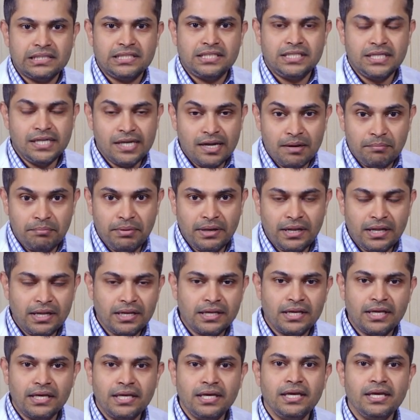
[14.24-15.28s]
chinna
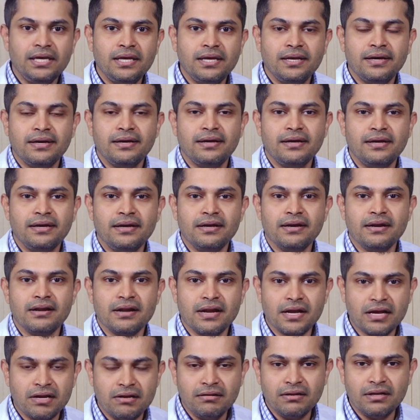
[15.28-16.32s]
pillalki
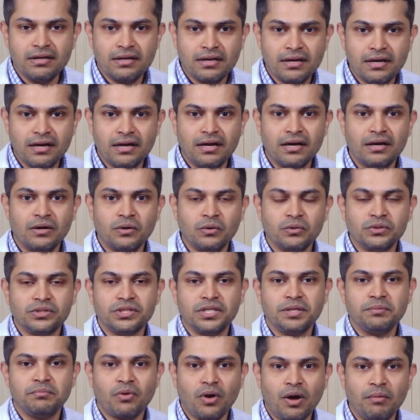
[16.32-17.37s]
regular ga
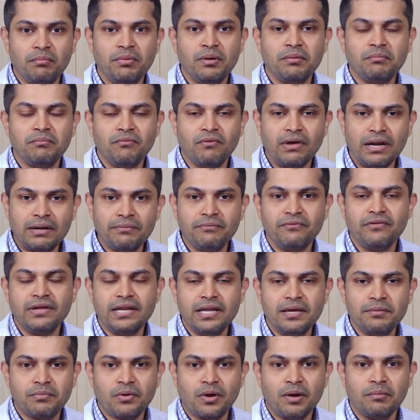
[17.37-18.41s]
vache problem, manam
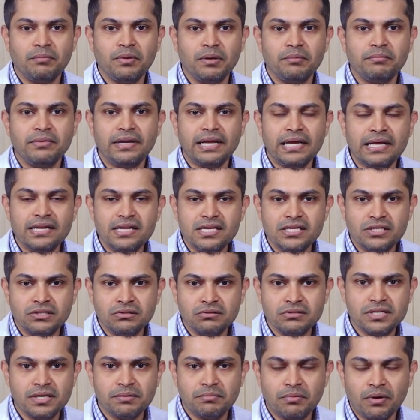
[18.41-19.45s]
vine problem, daily
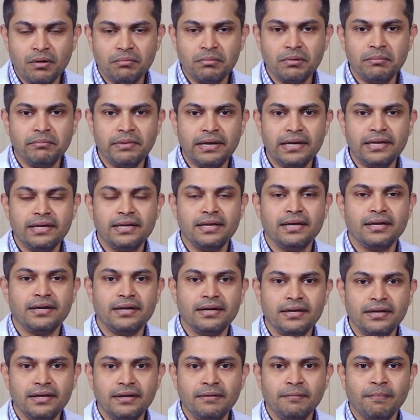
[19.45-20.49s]
choose a problem enti
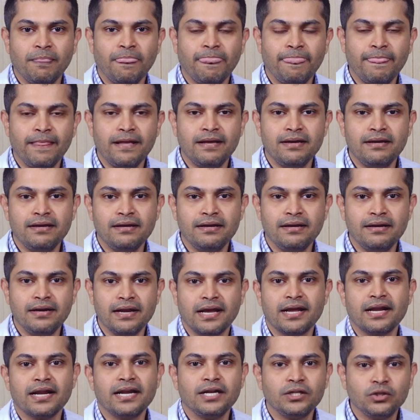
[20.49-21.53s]
anante
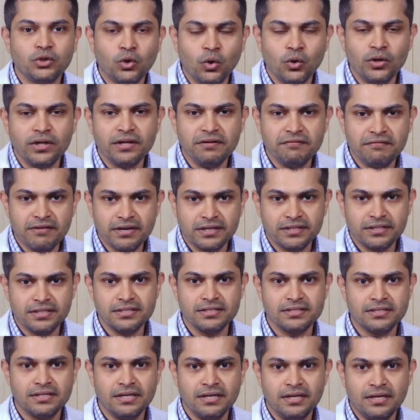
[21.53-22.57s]
recurrent throat
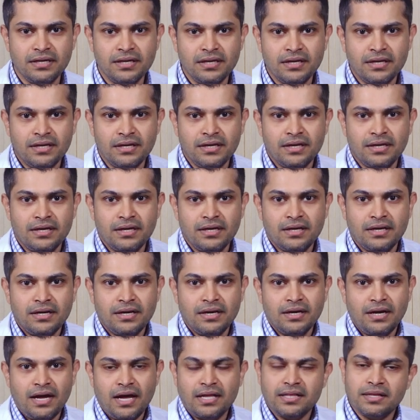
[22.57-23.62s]
infections.
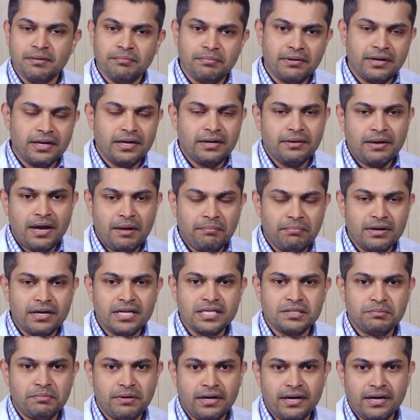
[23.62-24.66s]
Upper
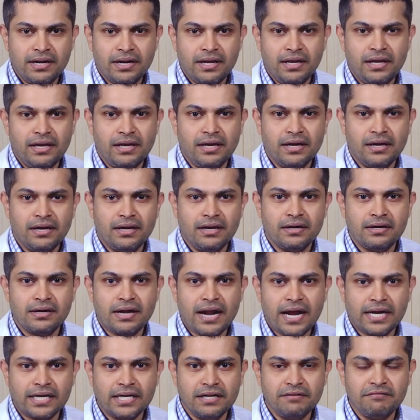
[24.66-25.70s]
respiratory
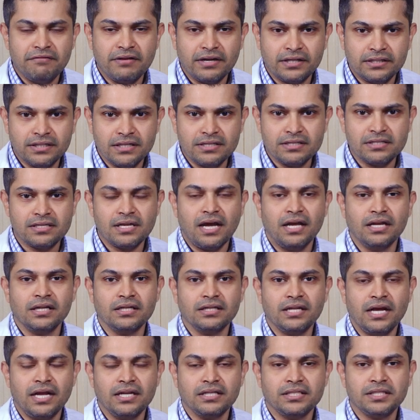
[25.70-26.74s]
tract infections
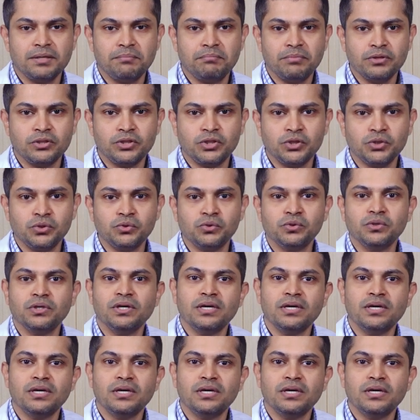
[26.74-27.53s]
an cheppachu,